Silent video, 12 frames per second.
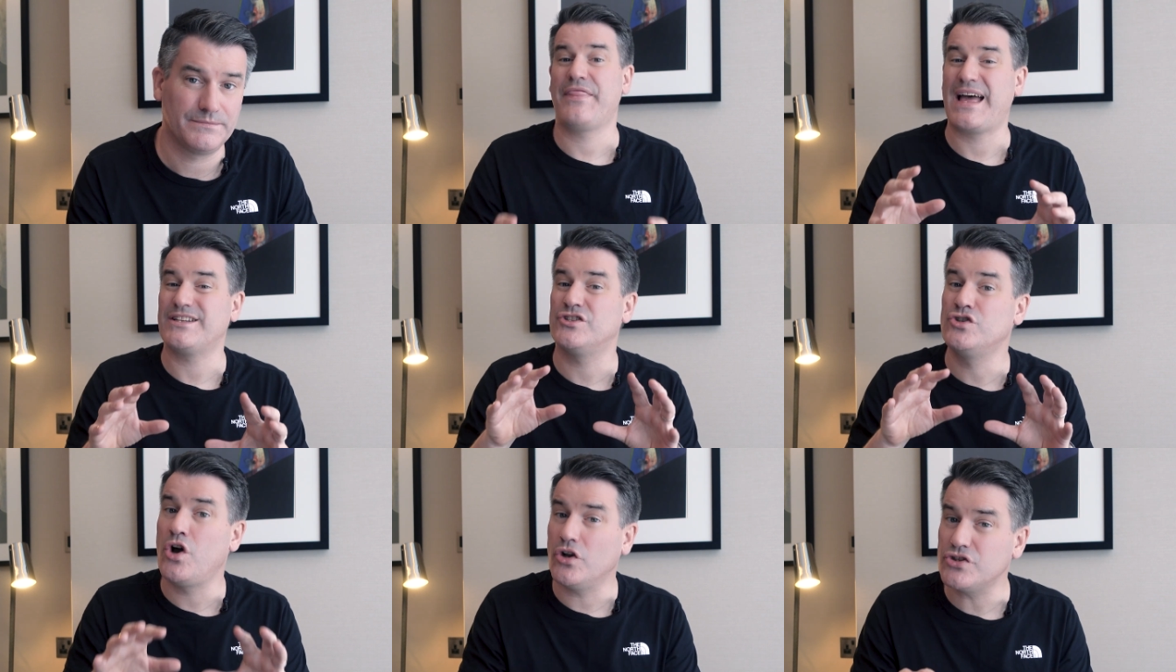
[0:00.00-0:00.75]
And that's
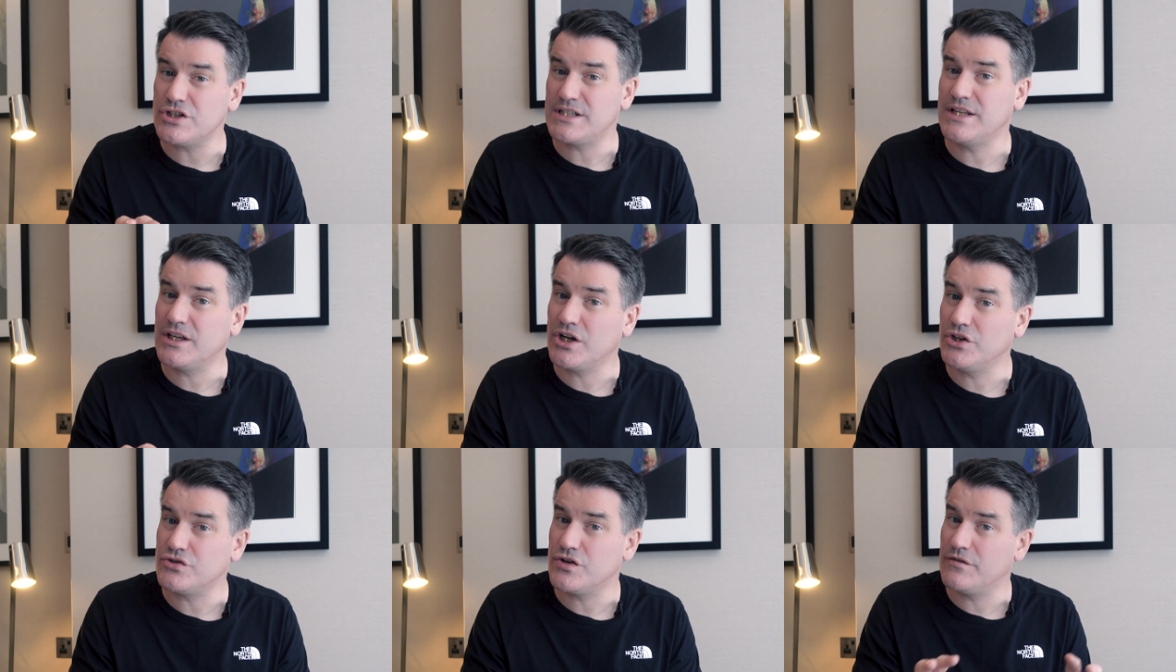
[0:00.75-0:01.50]
not just in the
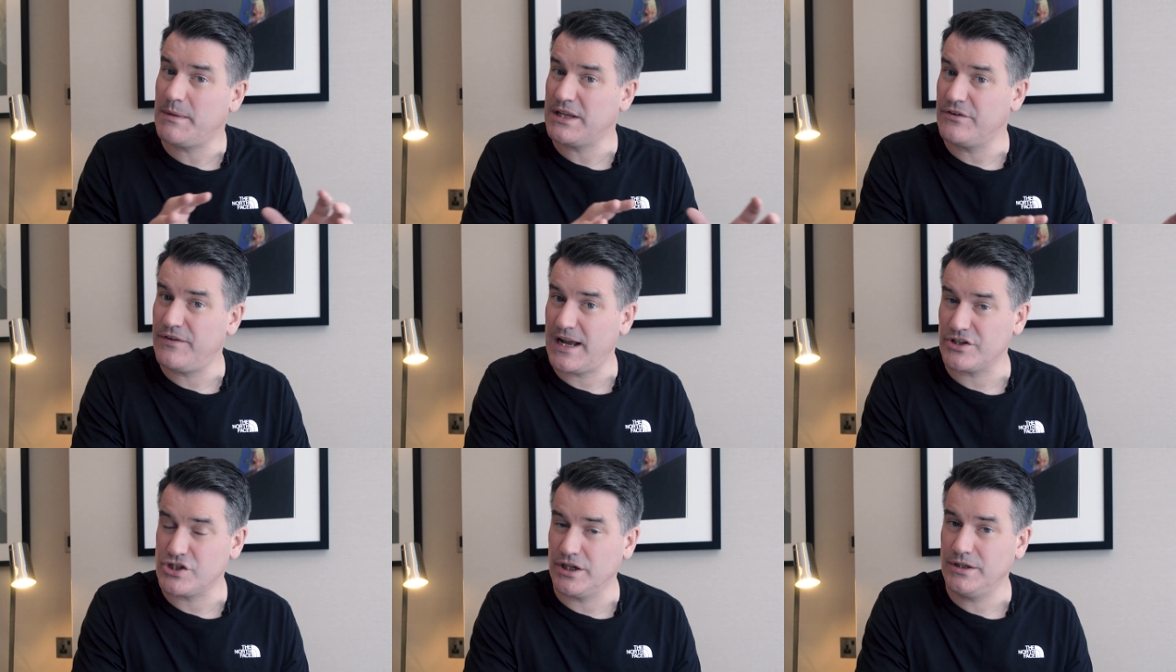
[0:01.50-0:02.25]
country of
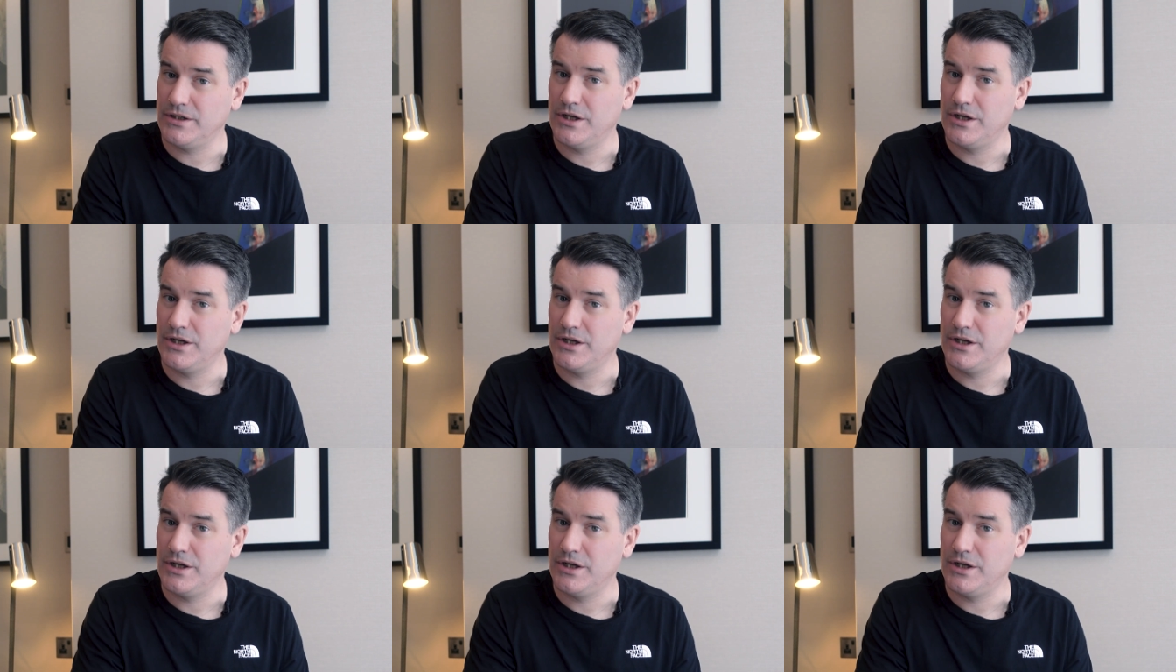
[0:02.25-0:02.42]
manufacture,